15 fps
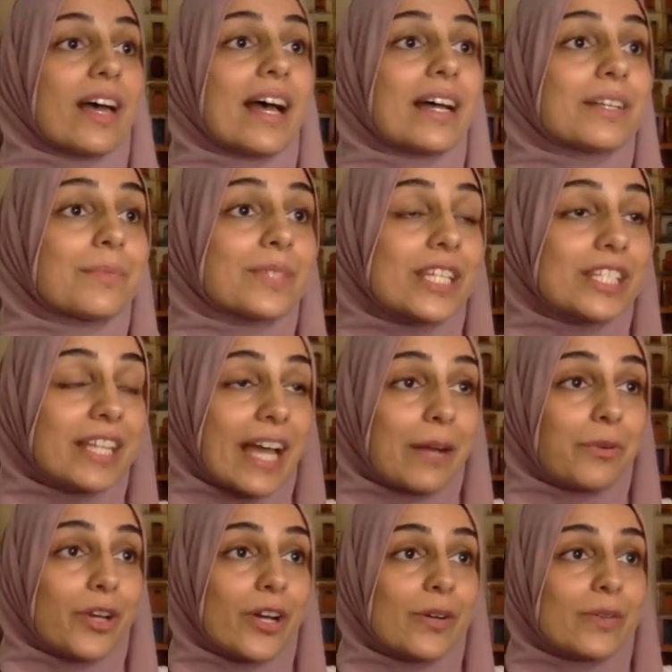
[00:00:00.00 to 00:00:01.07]
that
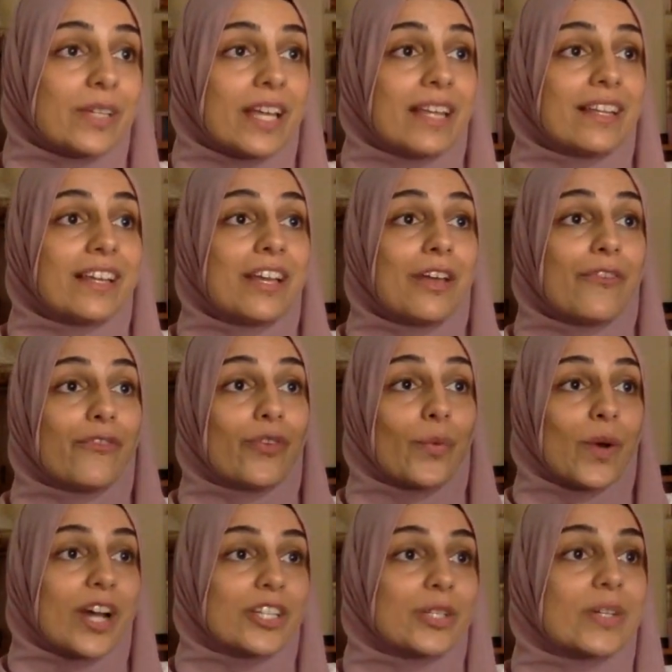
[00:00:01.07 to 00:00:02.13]
discount code in for
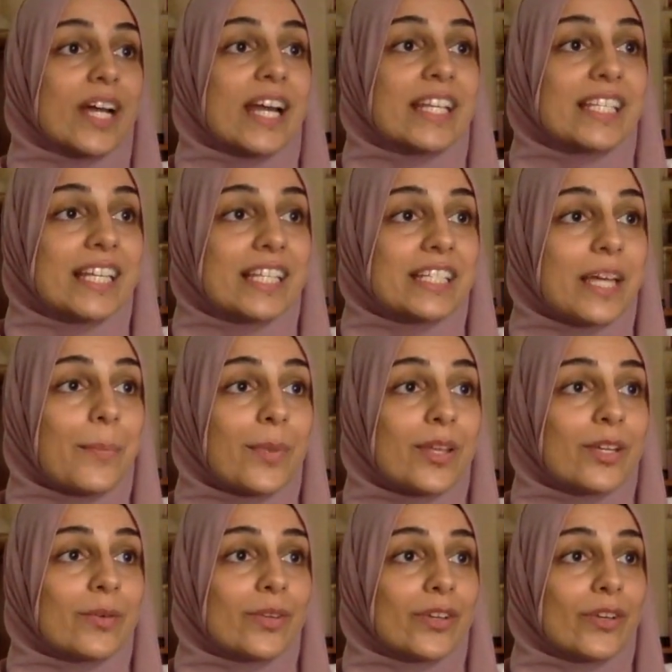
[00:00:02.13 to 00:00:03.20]
Word United,
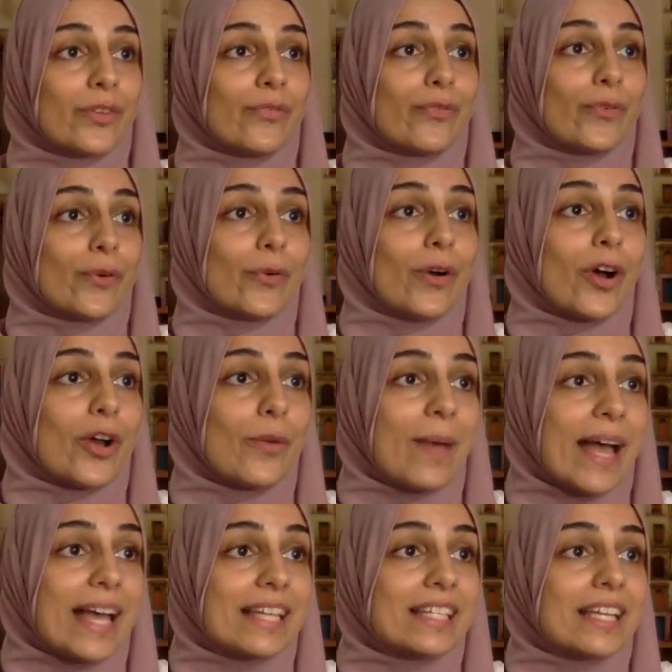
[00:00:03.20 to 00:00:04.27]
WU for Home
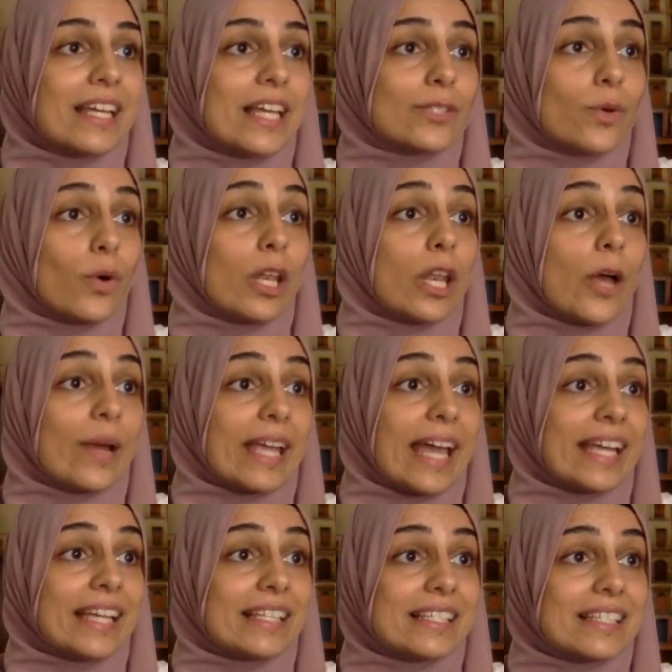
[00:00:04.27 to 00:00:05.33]
Ed. It's all
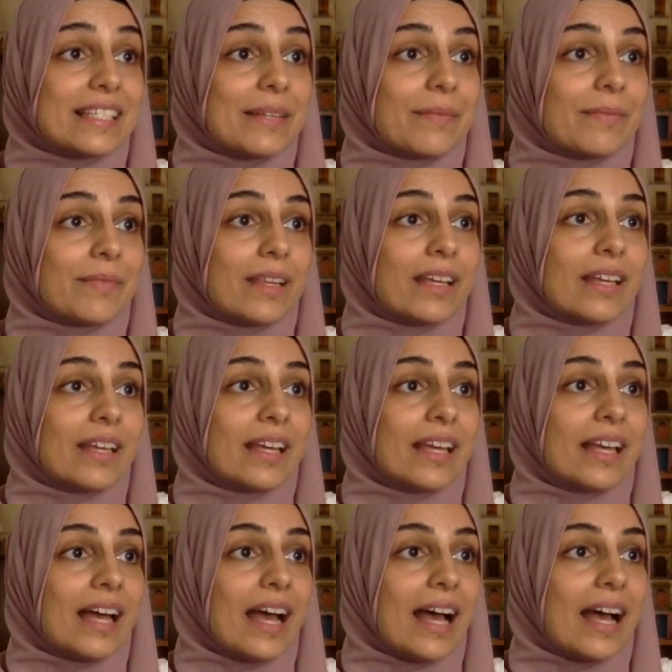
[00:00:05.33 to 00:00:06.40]
lowercase.
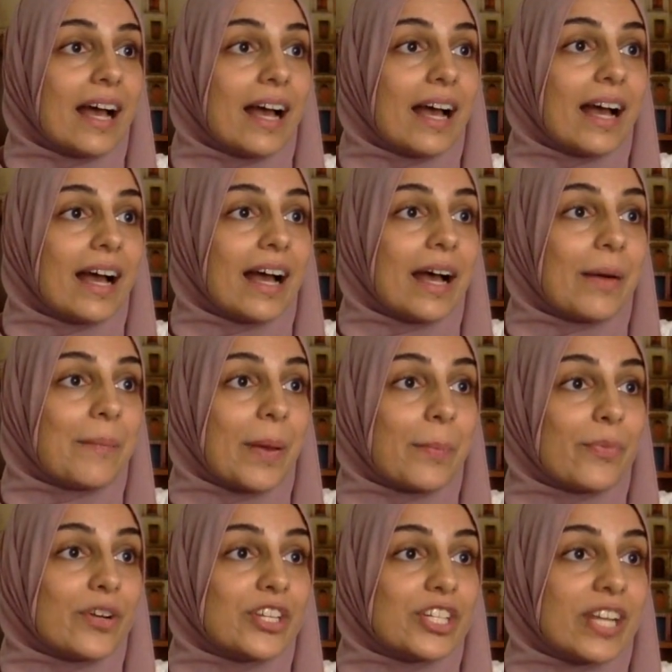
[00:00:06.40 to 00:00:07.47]
I
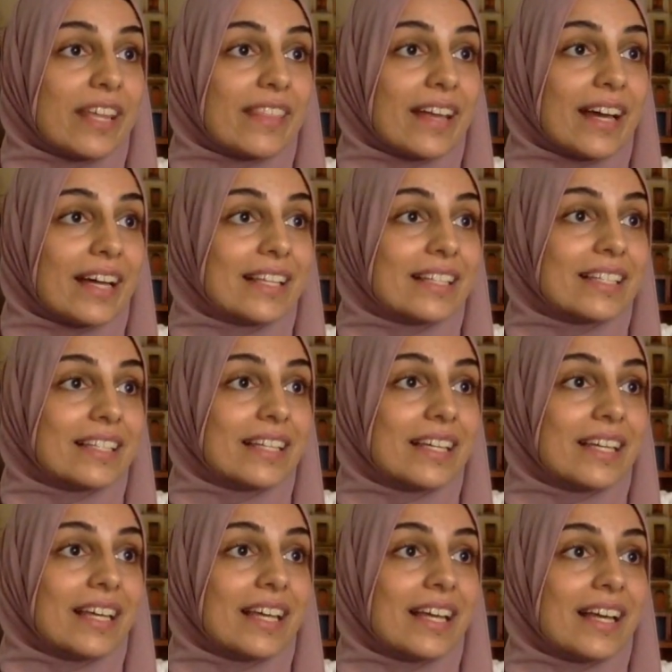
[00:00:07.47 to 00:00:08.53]
appreciate that.
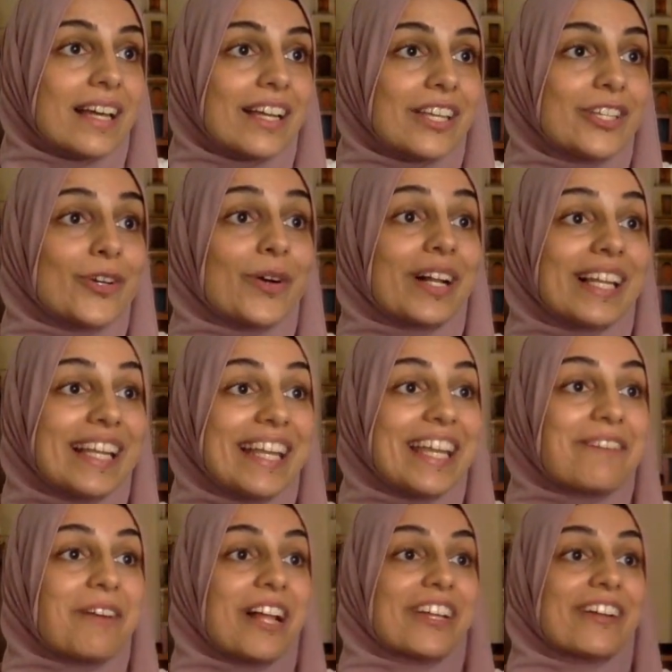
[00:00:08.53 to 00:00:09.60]
You're
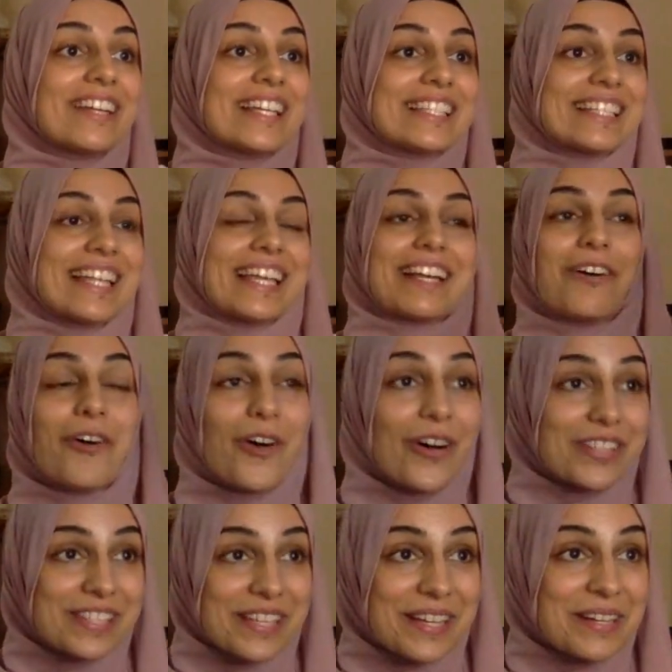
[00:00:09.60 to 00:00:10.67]
cleaning while you're listening.
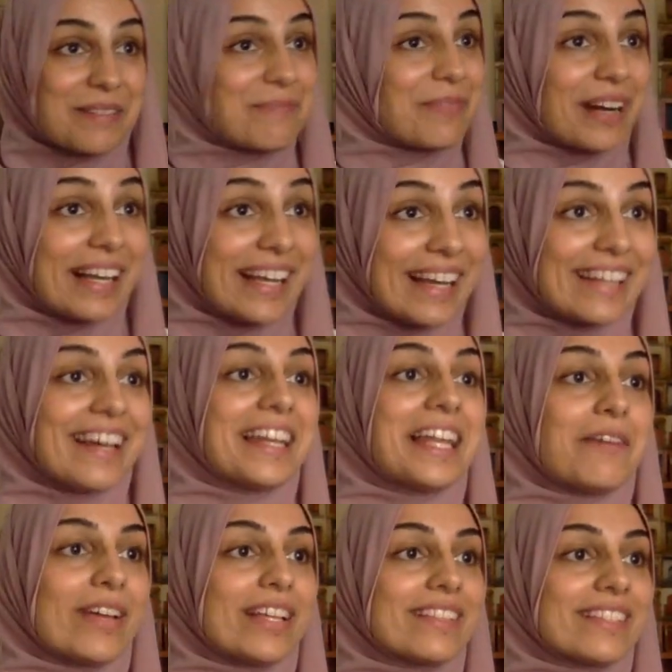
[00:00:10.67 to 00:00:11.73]
Awesome, brilliant, I
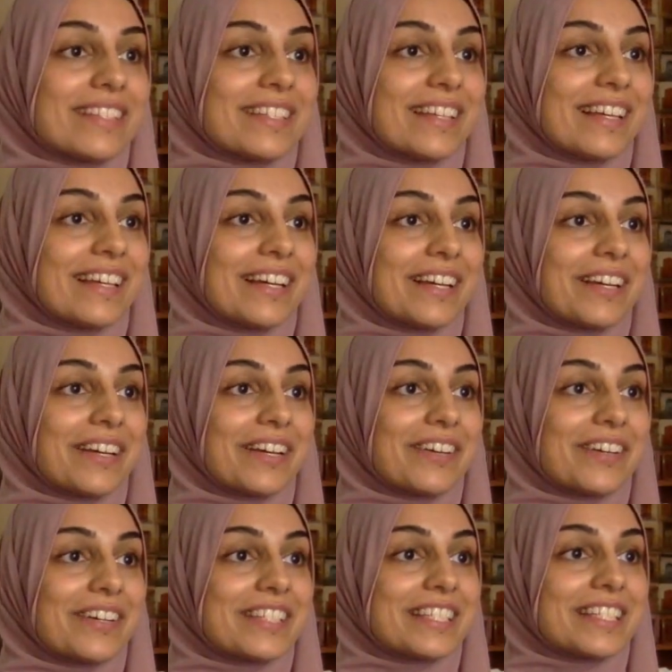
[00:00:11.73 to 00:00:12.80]
love it.
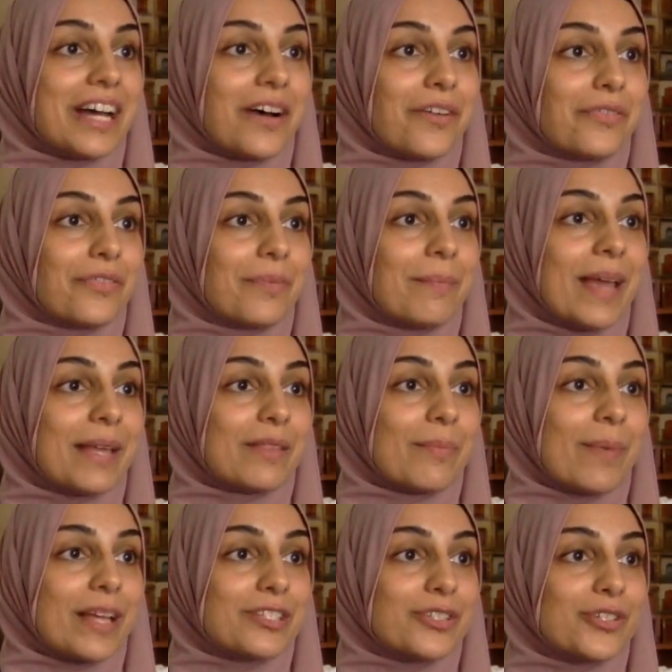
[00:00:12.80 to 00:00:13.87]
Good stuff. Make the
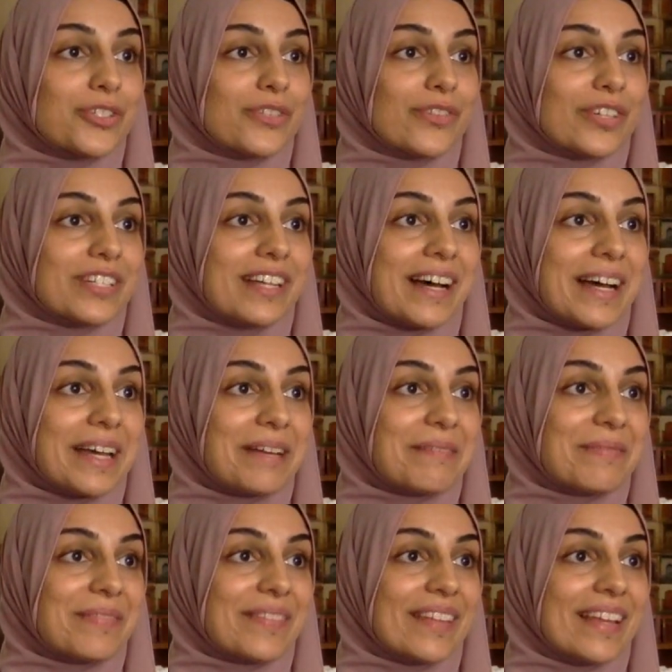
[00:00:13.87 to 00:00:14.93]
best use of your
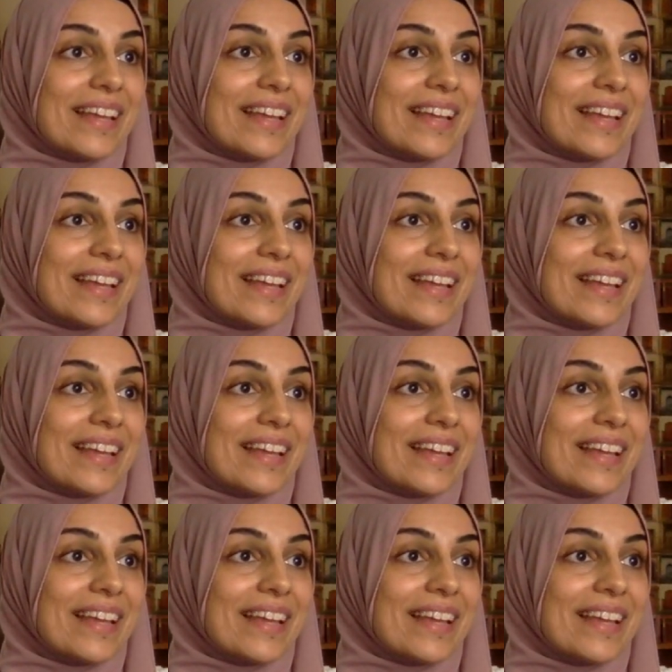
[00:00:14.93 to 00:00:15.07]
time.